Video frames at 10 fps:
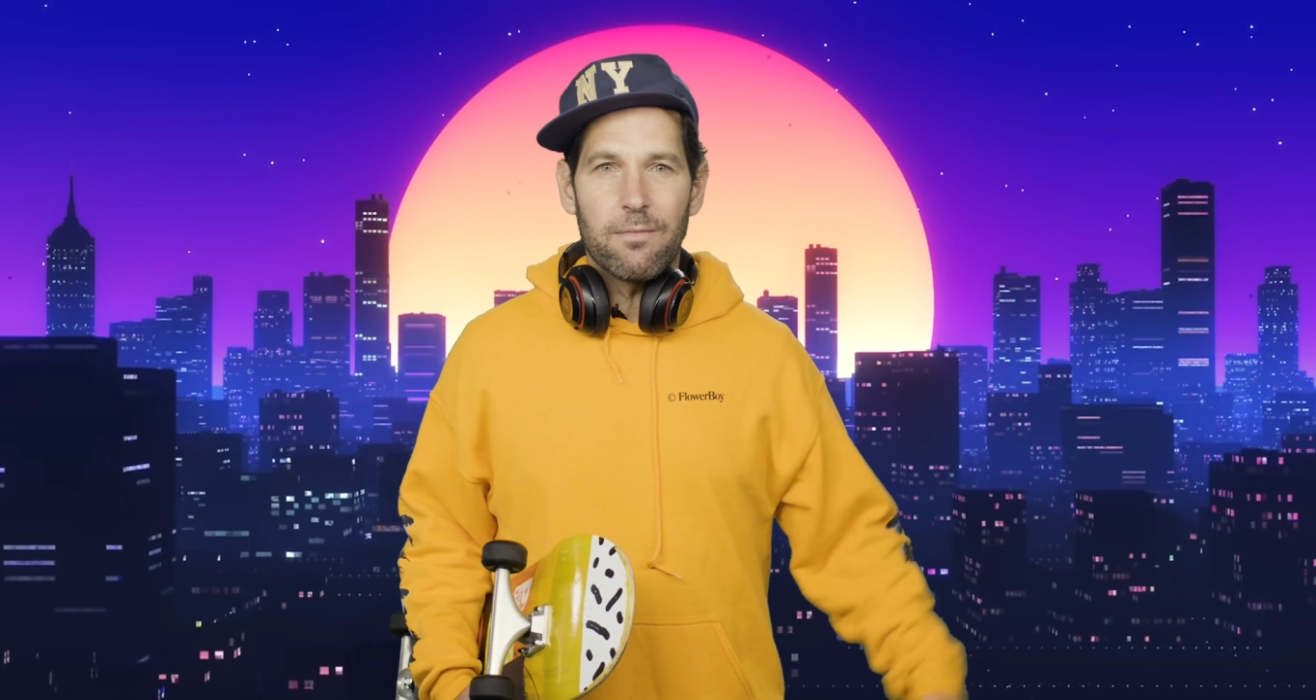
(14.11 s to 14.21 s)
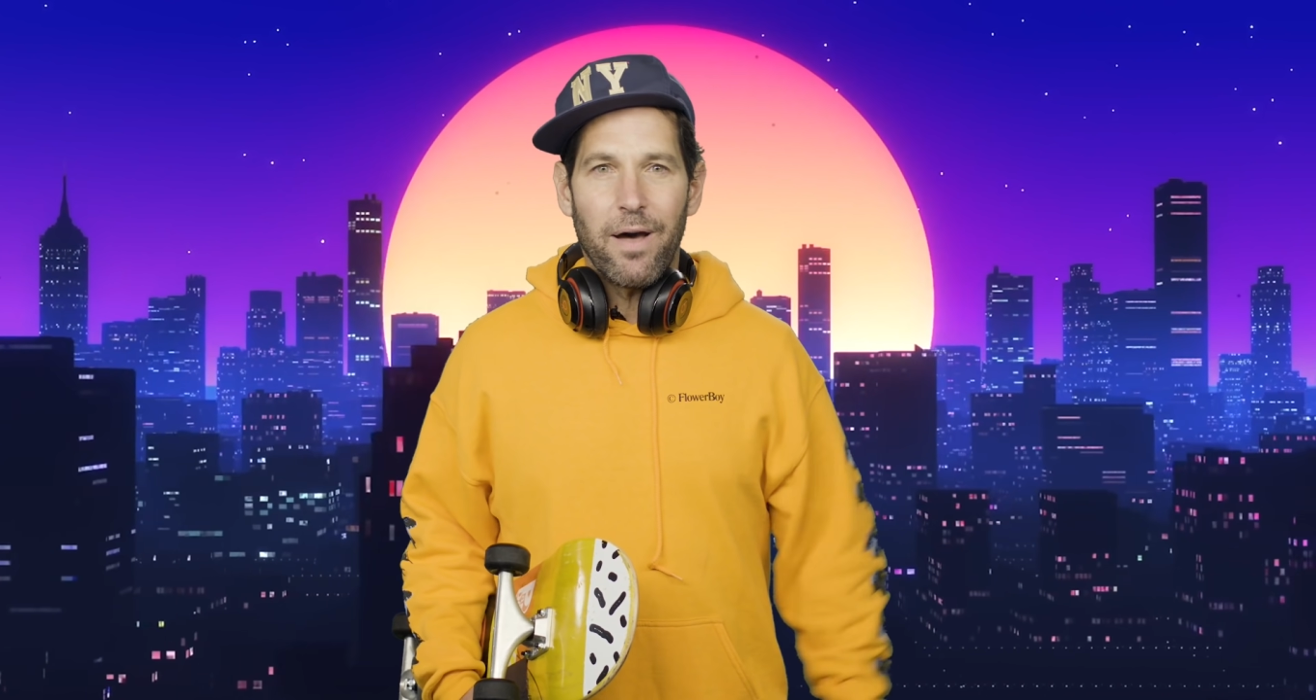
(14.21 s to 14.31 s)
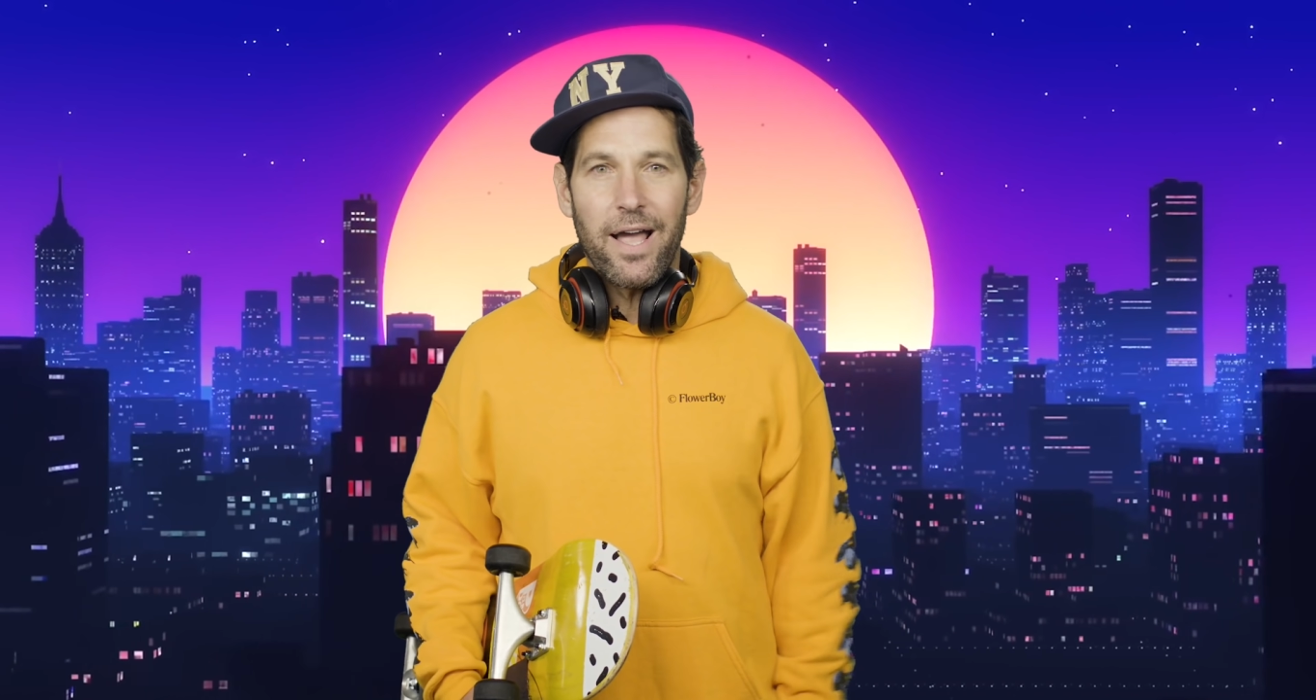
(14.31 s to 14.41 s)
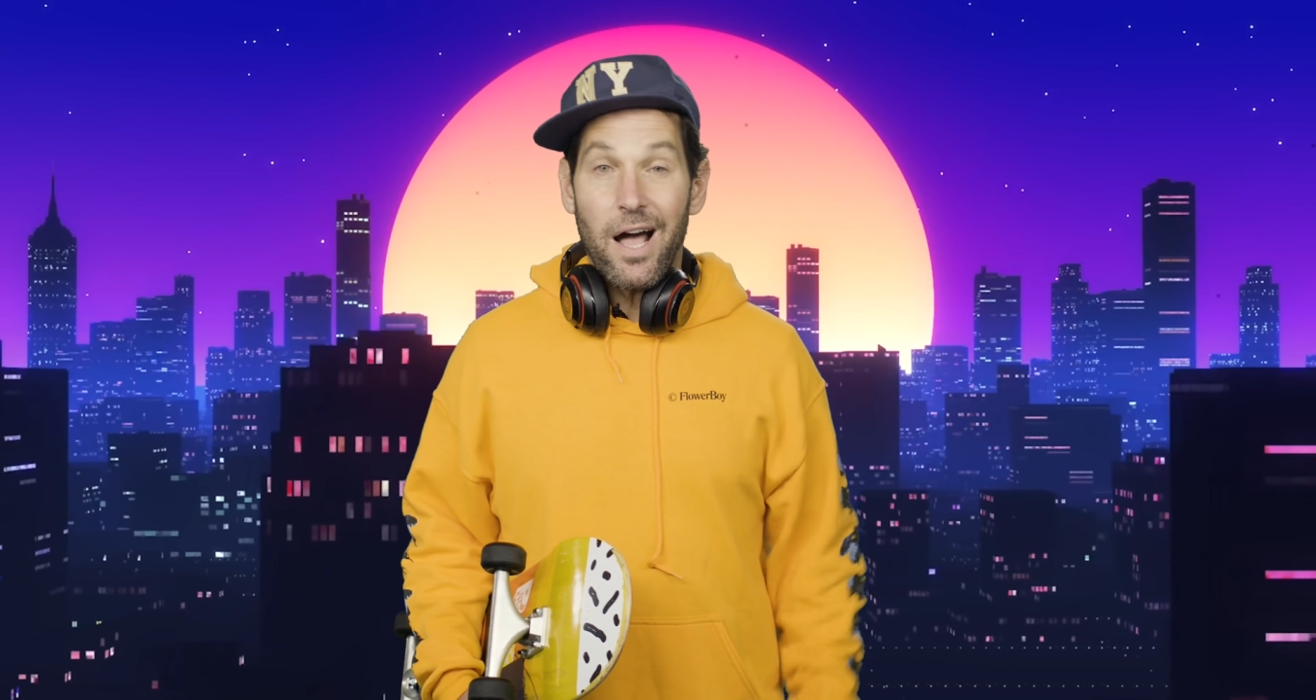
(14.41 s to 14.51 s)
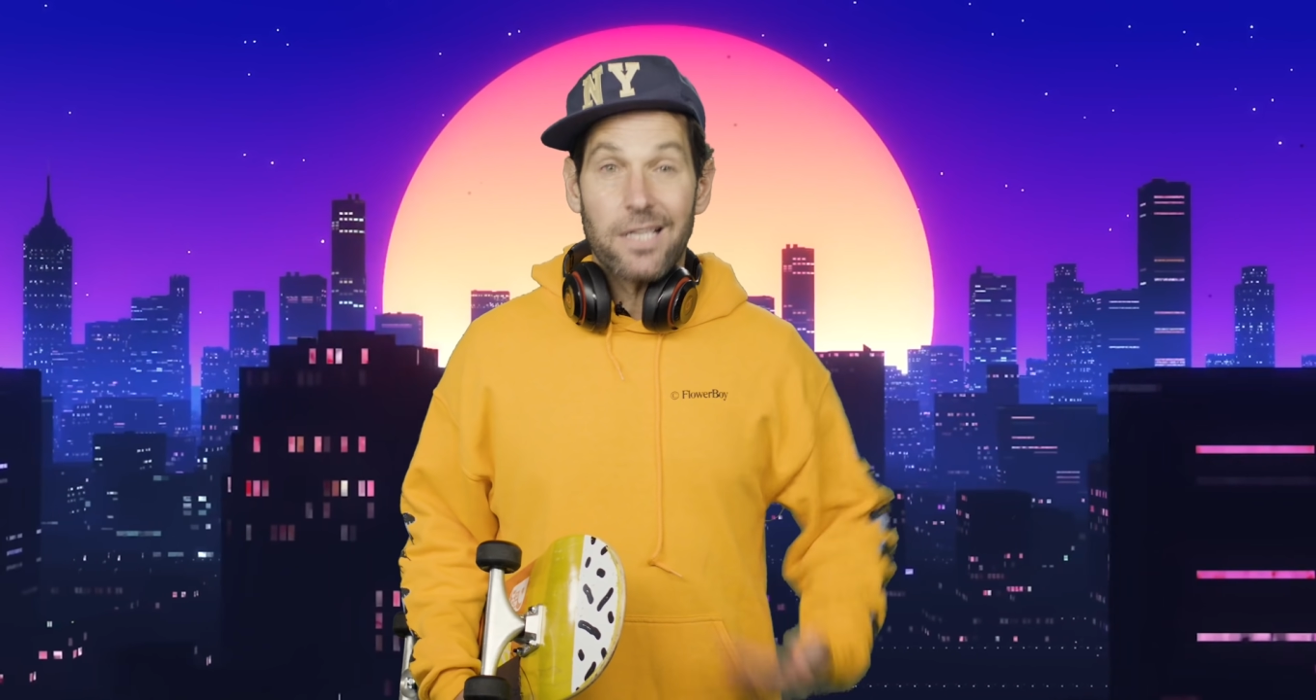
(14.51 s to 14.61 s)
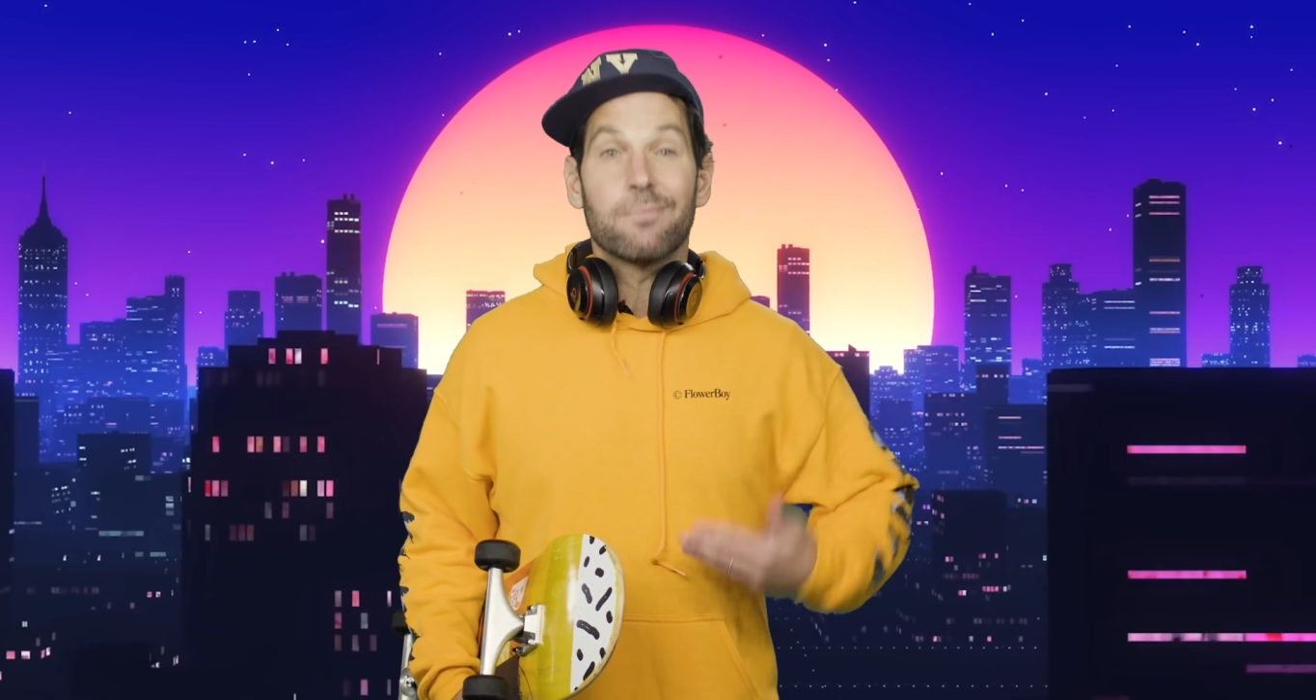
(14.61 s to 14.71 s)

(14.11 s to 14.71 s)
by us